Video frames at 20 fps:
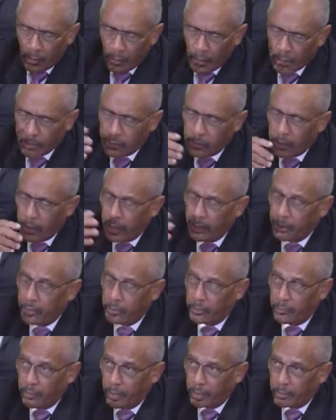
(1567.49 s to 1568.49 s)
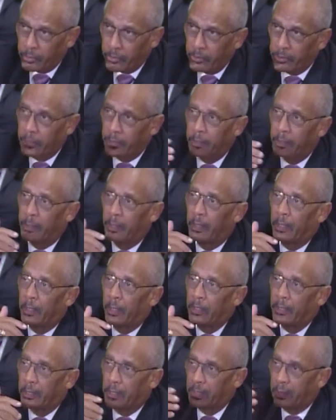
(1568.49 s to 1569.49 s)
exchange is rich,
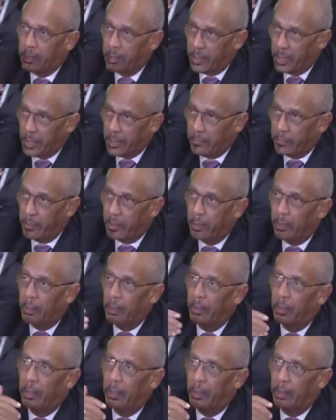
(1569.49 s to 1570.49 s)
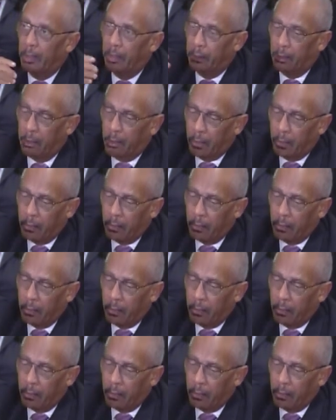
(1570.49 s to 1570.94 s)
it's continuing, and